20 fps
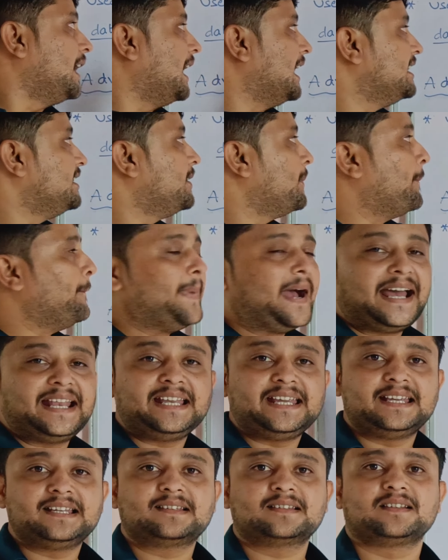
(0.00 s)
and
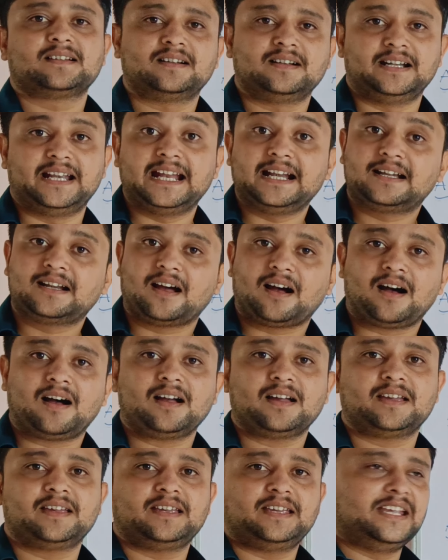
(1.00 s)
manage
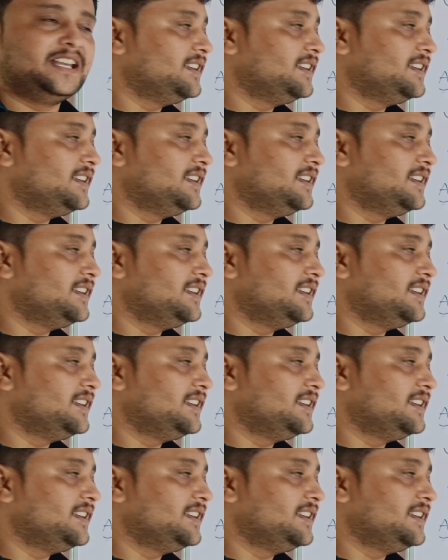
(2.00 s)
data